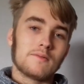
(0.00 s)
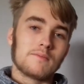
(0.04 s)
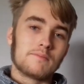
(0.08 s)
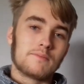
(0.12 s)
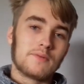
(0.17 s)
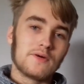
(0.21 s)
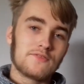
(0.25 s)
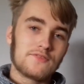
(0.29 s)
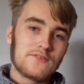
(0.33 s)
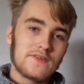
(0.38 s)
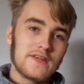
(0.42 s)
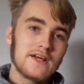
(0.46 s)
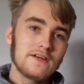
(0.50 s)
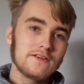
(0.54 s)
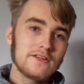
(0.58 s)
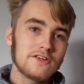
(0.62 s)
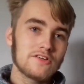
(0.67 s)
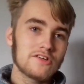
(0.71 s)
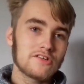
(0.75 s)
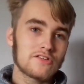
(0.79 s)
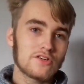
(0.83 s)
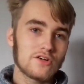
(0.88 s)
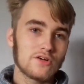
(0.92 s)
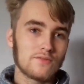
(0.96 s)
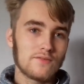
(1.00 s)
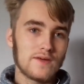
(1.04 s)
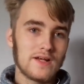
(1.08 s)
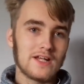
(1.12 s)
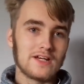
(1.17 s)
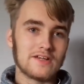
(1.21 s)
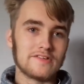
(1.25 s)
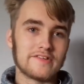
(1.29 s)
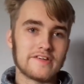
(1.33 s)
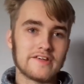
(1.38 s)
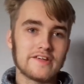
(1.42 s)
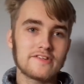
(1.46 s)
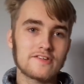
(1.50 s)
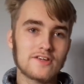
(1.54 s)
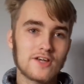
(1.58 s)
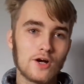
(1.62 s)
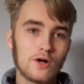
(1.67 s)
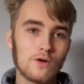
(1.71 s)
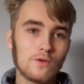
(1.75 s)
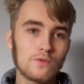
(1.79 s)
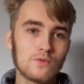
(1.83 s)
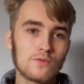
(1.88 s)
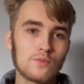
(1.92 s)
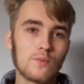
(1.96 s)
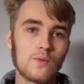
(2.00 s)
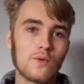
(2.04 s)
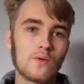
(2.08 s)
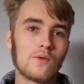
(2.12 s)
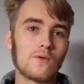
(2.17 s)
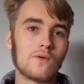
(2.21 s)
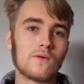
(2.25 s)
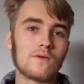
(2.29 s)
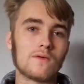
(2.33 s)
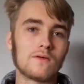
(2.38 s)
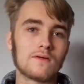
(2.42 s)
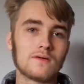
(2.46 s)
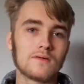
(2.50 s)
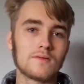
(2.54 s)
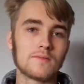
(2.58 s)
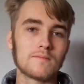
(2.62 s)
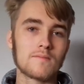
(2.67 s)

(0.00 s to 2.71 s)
But for now, you just got to realise that this Cold War,